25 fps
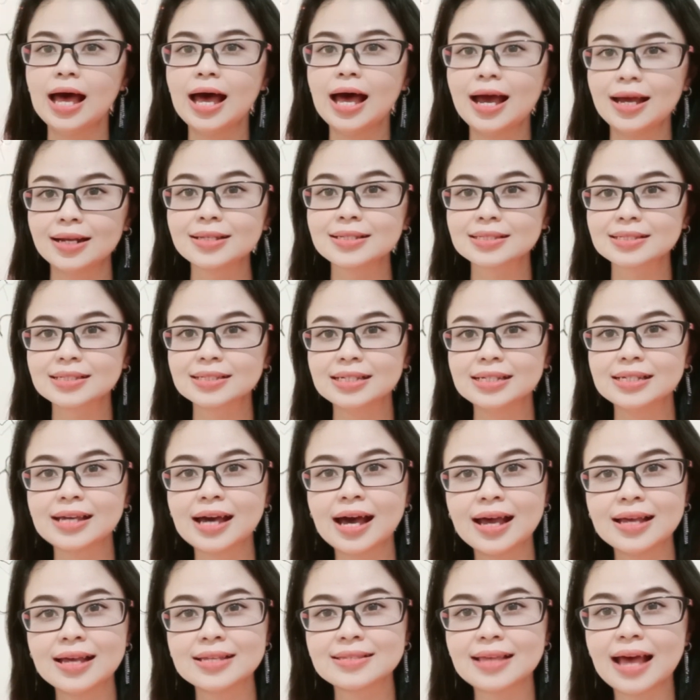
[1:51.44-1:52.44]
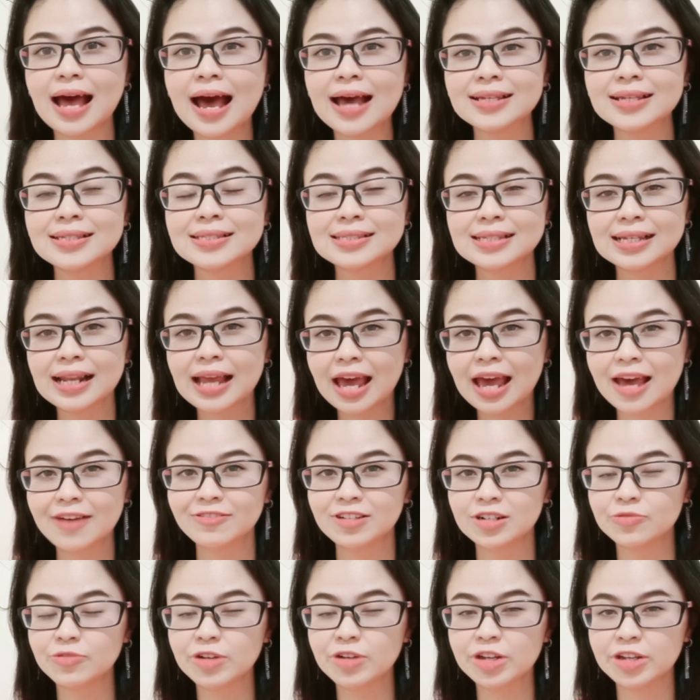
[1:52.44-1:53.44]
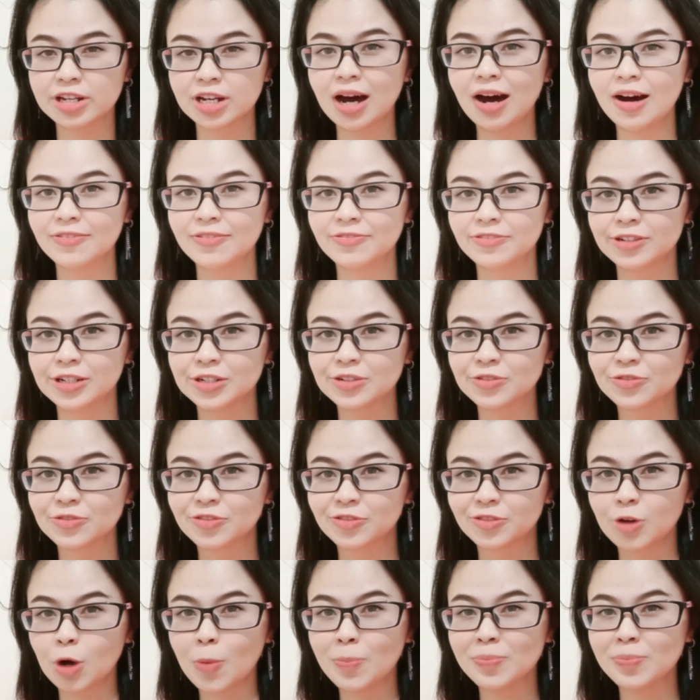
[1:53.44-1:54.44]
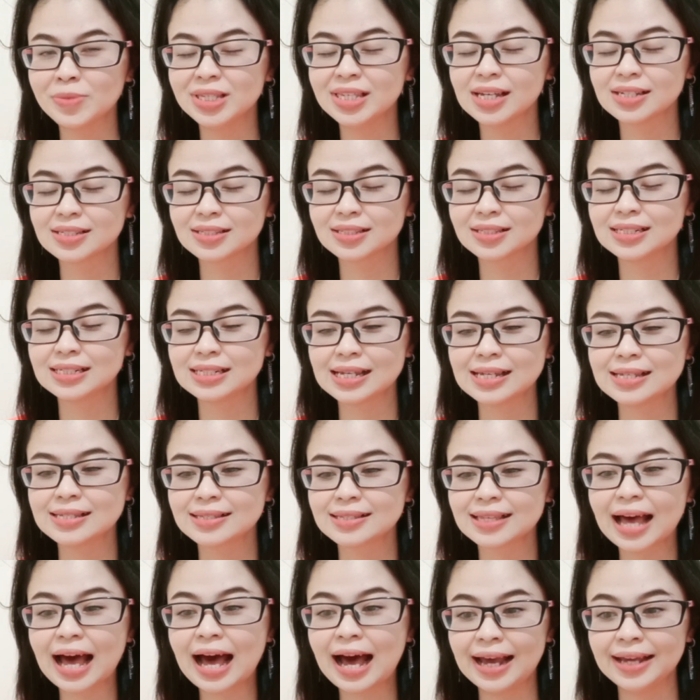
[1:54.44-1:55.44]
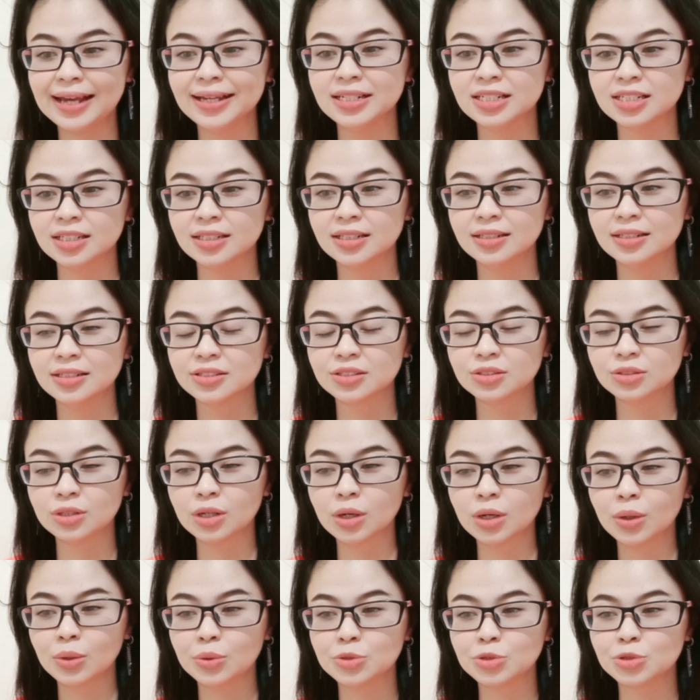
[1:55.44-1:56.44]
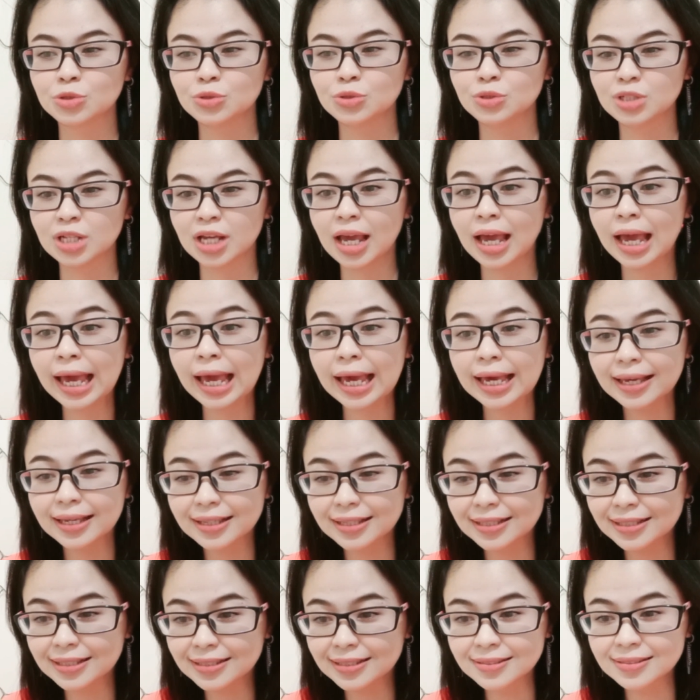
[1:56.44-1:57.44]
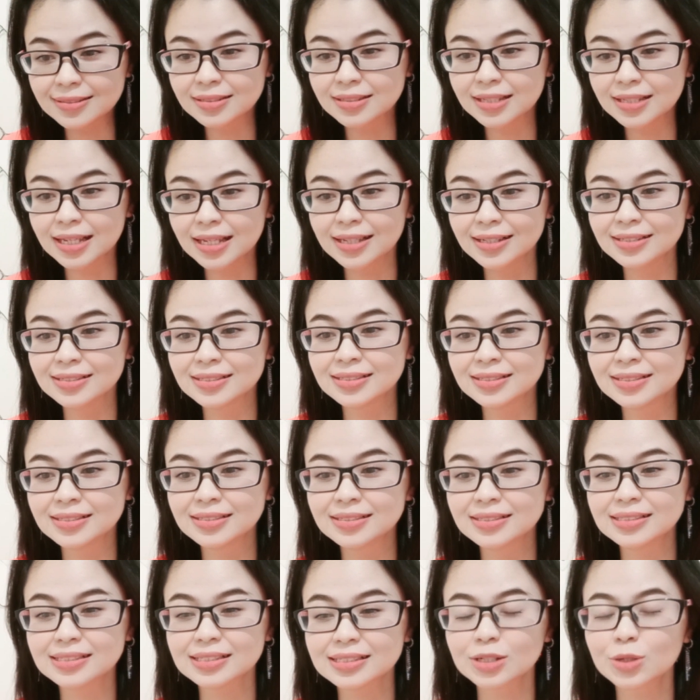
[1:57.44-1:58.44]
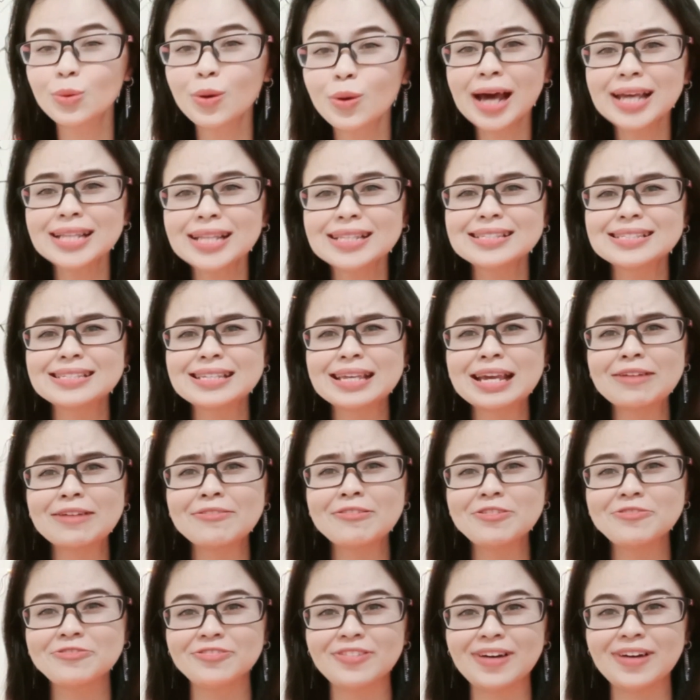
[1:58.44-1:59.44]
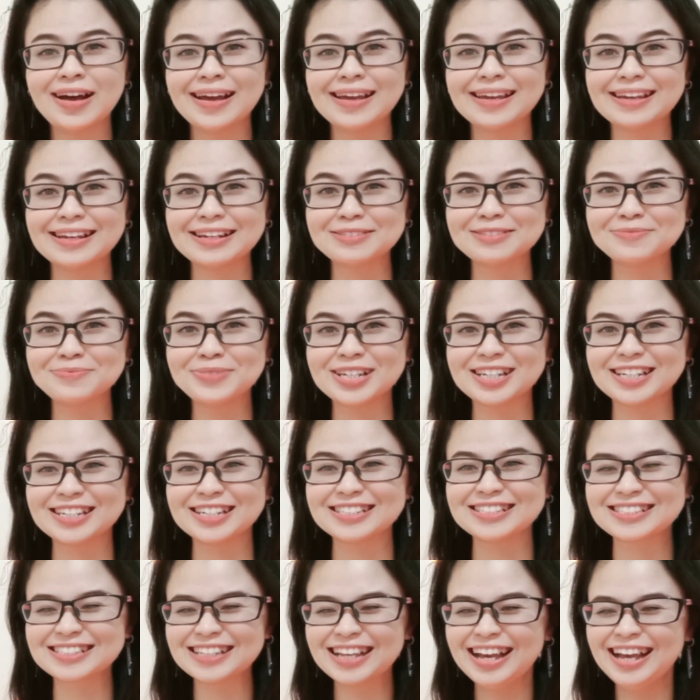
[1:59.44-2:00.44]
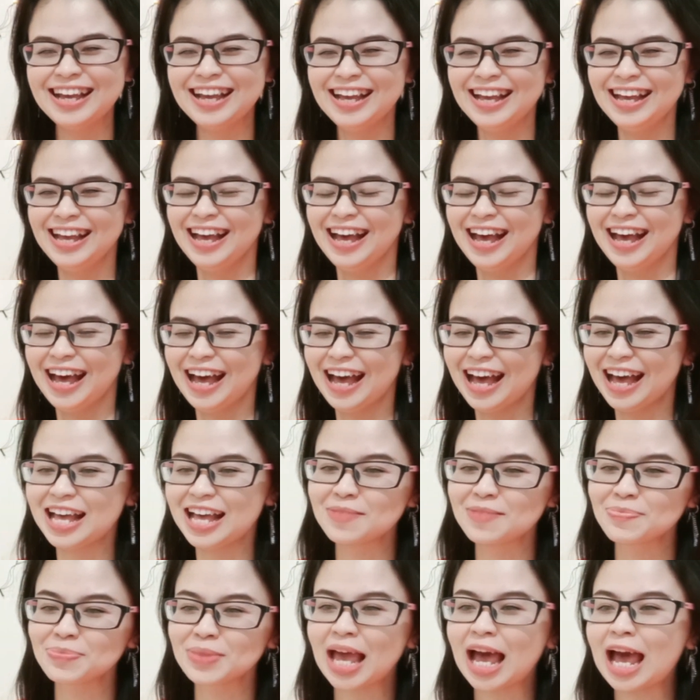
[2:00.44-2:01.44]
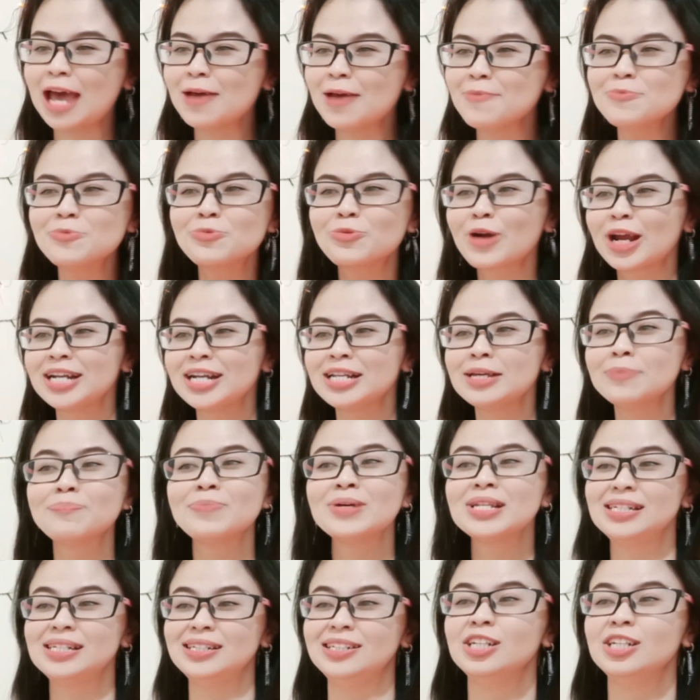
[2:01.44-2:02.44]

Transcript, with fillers: Honestly guys, I still haven't recovered from yesterday's idol so today is quite terrifying because I'm ready but